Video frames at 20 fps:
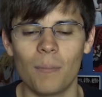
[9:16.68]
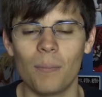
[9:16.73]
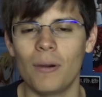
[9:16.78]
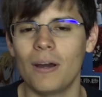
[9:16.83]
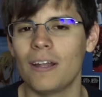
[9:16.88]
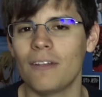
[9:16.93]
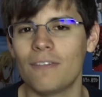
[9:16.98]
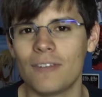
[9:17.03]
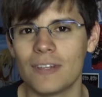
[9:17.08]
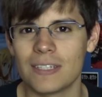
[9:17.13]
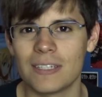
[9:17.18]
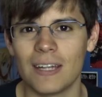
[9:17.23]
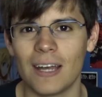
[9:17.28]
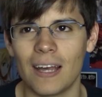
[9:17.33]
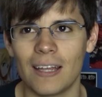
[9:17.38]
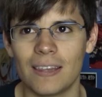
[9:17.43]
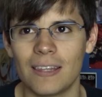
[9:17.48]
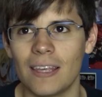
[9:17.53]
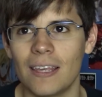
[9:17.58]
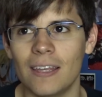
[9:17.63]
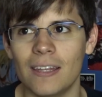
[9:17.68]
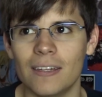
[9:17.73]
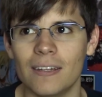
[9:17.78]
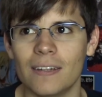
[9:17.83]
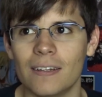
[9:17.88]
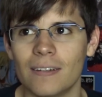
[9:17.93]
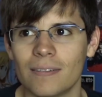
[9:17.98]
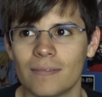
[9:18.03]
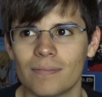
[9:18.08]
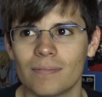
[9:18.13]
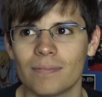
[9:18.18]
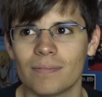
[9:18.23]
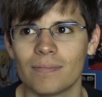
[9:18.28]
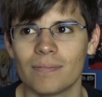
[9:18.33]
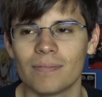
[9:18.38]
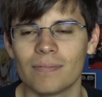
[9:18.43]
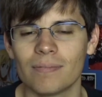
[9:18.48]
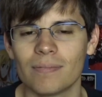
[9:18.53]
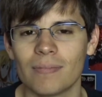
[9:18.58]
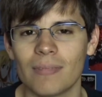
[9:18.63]
But if it's not, then
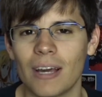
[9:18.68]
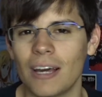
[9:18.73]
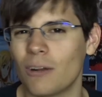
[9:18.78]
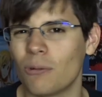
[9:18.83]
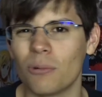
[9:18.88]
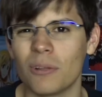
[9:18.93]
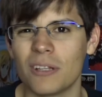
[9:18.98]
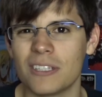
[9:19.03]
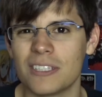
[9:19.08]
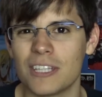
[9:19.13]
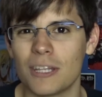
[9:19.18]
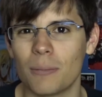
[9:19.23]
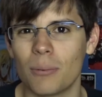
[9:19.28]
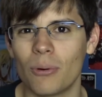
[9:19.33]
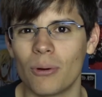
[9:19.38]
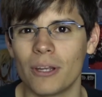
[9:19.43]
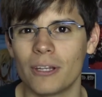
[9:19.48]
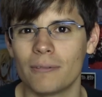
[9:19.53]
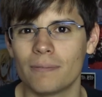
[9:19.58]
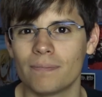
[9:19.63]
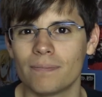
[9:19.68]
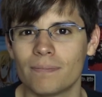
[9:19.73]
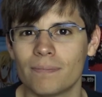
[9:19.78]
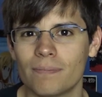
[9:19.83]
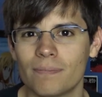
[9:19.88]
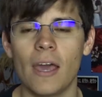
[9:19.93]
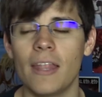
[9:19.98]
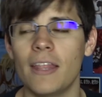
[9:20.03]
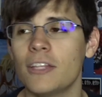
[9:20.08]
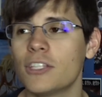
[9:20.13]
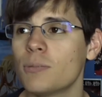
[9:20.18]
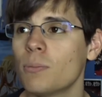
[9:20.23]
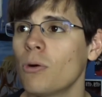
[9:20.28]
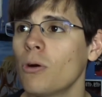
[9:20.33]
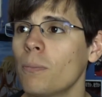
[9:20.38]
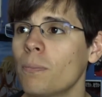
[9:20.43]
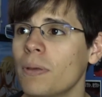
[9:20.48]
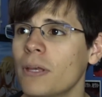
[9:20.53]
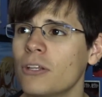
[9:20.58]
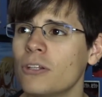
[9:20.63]
I don't really see the point. And then some
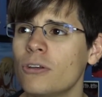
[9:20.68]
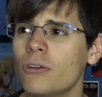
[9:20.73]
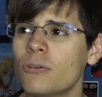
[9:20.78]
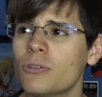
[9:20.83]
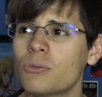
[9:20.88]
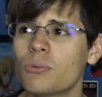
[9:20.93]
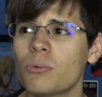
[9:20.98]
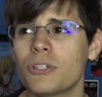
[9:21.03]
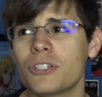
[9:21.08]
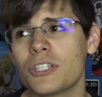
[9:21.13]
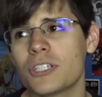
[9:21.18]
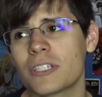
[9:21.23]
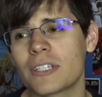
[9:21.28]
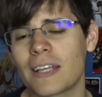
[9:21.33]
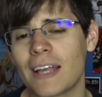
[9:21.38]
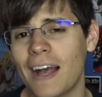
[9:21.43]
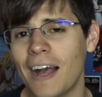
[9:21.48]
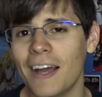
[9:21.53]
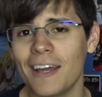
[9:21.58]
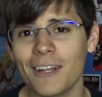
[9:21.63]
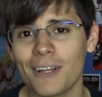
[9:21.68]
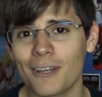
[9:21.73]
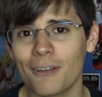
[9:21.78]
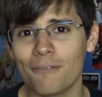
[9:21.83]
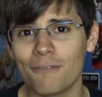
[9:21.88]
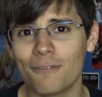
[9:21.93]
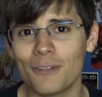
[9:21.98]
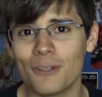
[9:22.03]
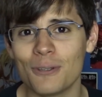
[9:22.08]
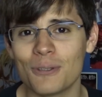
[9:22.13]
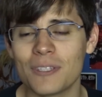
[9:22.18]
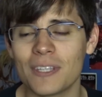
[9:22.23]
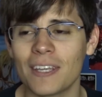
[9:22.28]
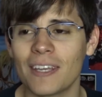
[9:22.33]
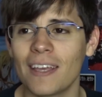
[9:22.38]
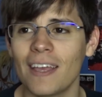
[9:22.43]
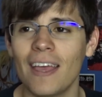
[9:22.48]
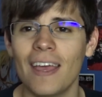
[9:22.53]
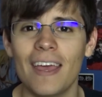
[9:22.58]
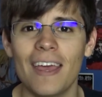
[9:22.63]
more big news, which is kind of
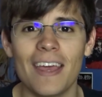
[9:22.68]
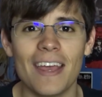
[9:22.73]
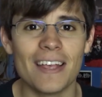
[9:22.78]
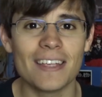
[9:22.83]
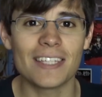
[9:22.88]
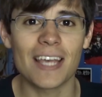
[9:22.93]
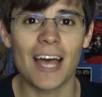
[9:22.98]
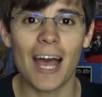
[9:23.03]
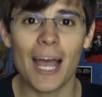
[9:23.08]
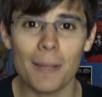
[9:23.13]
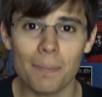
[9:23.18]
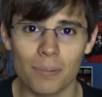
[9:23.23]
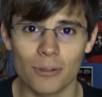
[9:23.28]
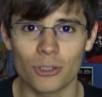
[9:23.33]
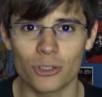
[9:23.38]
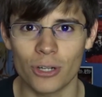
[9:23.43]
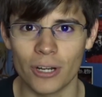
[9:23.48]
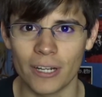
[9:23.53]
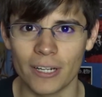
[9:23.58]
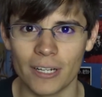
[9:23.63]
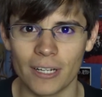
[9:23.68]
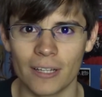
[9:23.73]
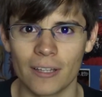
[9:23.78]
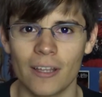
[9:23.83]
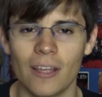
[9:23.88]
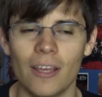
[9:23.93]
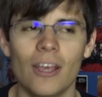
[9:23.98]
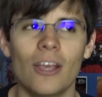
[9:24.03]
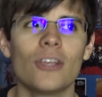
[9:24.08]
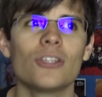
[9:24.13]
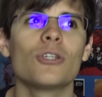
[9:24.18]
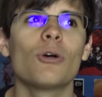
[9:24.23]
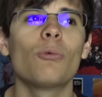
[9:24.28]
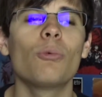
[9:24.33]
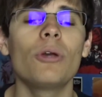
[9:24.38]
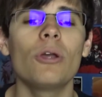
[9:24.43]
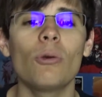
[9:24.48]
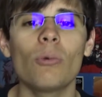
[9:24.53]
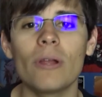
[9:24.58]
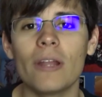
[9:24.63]
confusing, is hyper training. So
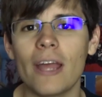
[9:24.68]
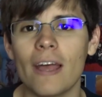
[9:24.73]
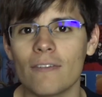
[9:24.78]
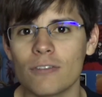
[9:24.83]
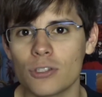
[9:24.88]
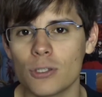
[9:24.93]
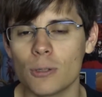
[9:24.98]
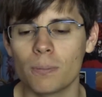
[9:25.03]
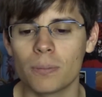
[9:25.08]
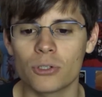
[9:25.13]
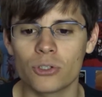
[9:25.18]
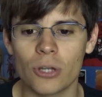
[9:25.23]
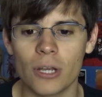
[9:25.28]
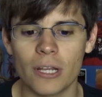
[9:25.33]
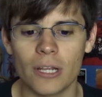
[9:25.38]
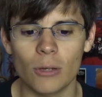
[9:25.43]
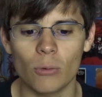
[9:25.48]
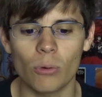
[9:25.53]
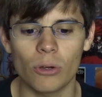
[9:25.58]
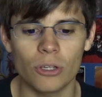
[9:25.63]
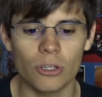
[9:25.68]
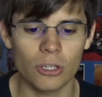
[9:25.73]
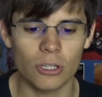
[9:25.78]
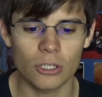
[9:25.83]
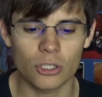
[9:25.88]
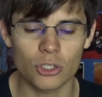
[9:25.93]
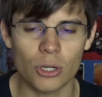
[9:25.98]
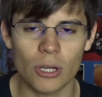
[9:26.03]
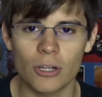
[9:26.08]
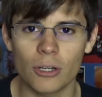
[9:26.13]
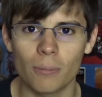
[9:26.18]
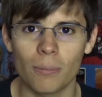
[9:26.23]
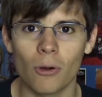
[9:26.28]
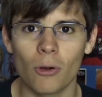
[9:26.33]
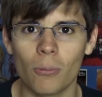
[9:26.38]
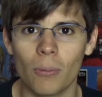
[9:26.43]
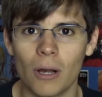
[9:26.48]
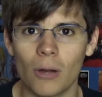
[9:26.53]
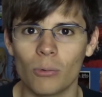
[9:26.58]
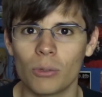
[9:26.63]
we already have super training where you can train your
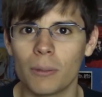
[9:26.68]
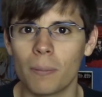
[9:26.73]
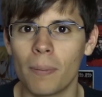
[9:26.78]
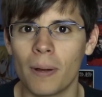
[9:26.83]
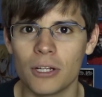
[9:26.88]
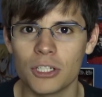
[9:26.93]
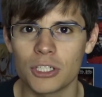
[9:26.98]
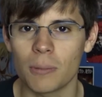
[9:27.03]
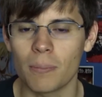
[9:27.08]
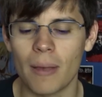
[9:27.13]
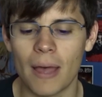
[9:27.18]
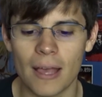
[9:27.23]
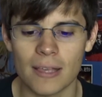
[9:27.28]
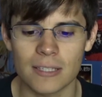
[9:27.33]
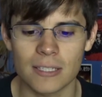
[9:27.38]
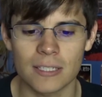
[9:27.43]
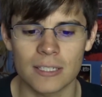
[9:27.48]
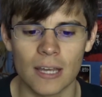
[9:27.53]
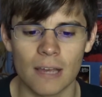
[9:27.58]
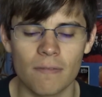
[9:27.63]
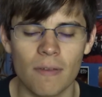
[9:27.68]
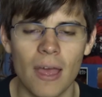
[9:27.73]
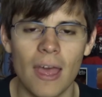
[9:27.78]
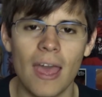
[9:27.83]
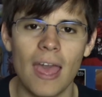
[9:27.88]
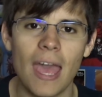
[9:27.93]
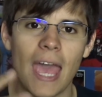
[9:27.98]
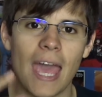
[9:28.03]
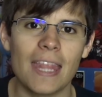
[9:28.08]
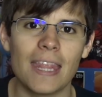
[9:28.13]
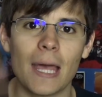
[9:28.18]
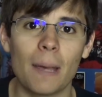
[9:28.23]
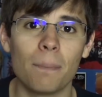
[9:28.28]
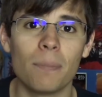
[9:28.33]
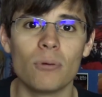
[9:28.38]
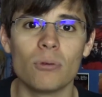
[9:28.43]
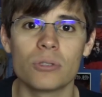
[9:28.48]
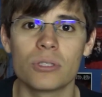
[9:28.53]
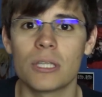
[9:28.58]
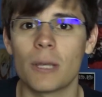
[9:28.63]
Pokemon with the punching bags and stuff, and
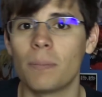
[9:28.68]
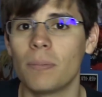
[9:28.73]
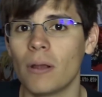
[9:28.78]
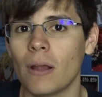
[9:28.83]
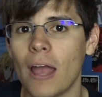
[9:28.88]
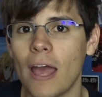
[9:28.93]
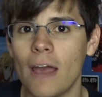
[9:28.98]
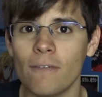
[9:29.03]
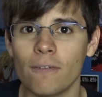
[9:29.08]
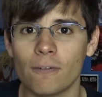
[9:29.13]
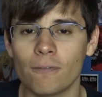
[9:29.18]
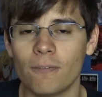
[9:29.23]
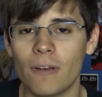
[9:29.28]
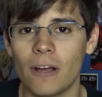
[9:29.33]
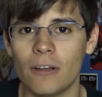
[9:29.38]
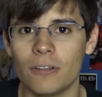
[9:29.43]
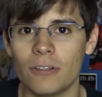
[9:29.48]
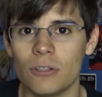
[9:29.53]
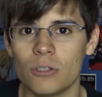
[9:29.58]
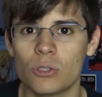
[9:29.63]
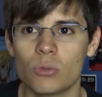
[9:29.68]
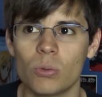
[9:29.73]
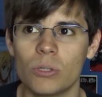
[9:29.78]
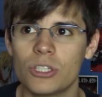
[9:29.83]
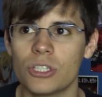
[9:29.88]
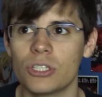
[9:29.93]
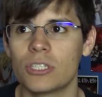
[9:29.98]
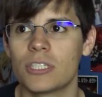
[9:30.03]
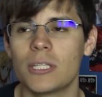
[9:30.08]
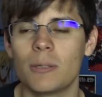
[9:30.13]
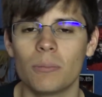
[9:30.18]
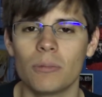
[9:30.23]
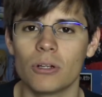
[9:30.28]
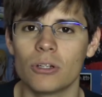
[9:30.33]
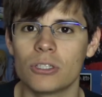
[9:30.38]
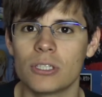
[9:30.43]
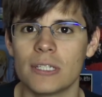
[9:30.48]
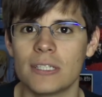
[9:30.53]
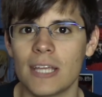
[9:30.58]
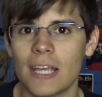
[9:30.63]
that boosts up their effort values, which is
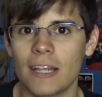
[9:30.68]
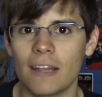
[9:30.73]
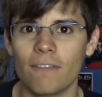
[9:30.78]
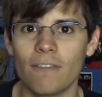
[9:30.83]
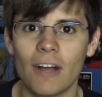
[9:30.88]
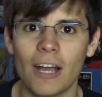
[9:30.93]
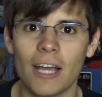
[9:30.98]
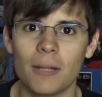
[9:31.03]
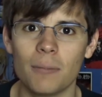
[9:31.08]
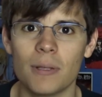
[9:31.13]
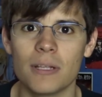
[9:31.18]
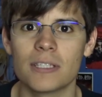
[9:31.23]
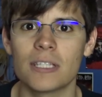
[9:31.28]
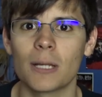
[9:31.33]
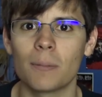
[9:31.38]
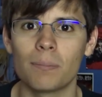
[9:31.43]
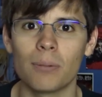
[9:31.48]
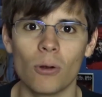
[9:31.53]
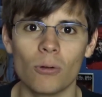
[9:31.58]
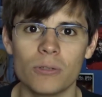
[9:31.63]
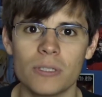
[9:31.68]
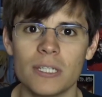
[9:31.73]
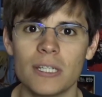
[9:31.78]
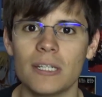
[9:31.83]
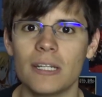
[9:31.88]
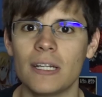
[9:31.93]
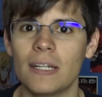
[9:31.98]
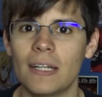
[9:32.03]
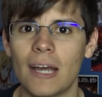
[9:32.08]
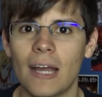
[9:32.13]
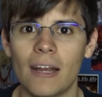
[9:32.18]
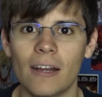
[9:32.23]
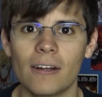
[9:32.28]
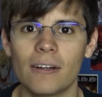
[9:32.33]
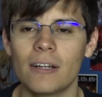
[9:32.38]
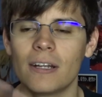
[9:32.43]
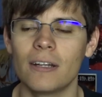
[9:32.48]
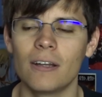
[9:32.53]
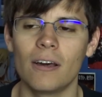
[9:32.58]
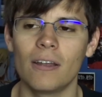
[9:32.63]
similar to taking the vitamins like protein and
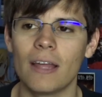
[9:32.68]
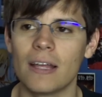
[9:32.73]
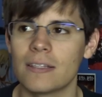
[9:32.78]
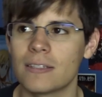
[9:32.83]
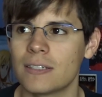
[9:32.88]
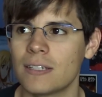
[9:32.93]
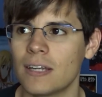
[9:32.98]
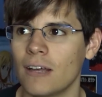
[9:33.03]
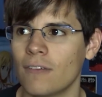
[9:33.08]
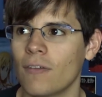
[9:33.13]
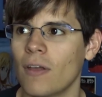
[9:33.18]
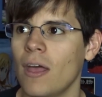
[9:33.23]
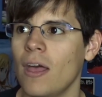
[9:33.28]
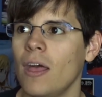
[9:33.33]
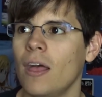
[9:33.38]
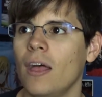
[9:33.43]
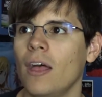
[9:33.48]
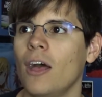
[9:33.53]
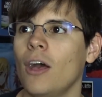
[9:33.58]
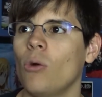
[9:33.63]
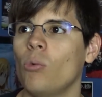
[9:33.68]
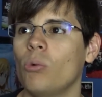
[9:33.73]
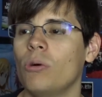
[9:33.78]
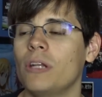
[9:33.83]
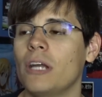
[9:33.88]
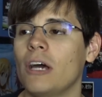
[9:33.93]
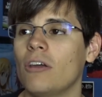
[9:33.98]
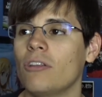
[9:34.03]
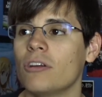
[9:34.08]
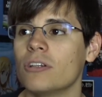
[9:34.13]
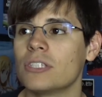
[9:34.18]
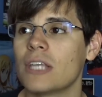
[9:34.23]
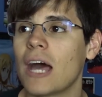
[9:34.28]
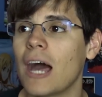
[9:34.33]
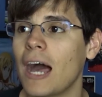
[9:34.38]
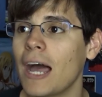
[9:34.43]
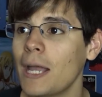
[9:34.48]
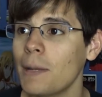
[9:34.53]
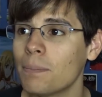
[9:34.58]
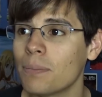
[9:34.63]
iron and all that stuff. Well, now there's
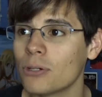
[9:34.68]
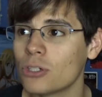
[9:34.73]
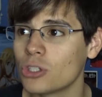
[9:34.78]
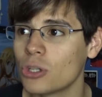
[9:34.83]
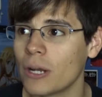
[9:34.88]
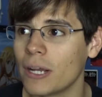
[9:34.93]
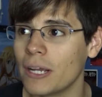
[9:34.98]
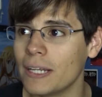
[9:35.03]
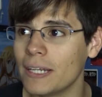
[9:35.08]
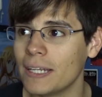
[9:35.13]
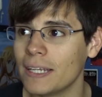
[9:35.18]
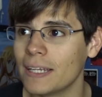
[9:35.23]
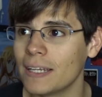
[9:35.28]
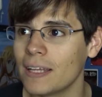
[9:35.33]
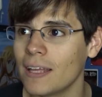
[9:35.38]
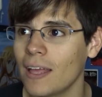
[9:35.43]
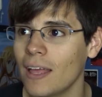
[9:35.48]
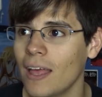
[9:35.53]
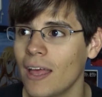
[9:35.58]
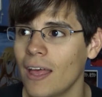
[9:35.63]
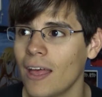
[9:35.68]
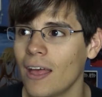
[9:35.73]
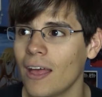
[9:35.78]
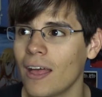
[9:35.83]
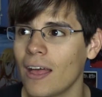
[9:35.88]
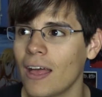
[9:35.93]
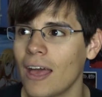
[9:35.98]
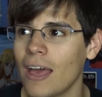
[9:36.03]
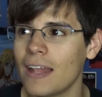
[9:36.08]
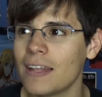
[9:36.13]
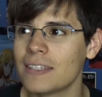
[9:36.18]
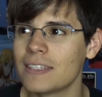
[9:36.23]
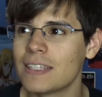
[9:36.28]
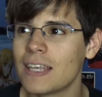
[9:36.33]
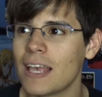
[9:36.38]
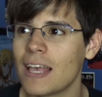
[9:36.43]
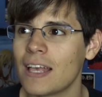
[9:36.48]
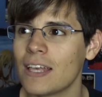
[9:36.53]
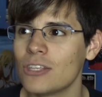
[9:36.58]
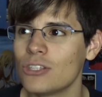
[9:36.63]
hyper training, and it
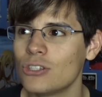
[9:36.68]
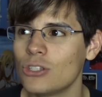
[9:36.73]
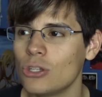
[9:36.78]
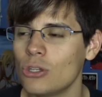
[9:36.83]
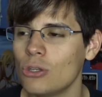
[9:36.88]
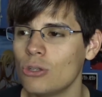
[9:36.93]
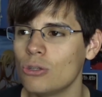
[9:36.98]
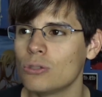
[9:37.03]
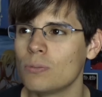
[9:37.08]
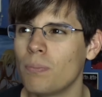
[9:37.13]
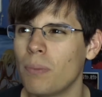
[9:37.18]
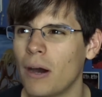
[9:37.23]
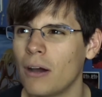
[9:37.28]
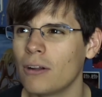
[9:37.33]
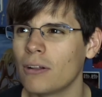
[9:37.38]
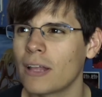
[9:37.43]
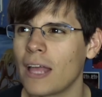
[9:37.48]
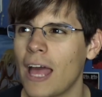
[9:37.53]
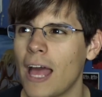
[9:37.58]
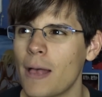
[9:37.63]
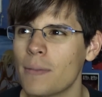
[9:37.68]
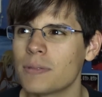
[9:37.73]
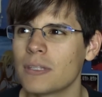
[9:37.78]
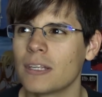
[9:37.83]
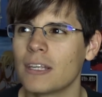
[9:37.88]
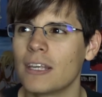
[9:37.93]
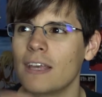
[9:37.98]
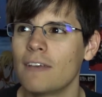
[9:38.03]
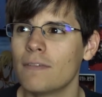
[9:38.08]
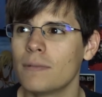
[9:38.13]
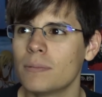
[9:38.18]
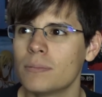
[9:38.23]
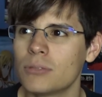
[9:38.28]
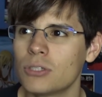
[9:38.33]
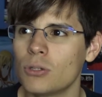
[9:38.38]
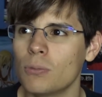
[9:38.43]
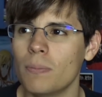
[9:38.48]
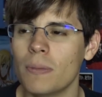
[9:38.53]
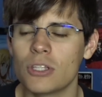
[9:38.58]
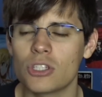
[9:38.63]
says you use bottle caps and give them
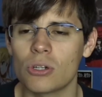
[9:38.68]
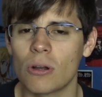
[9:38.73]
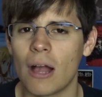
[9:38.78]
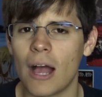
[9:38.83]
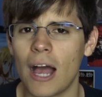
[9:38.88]
to Mr.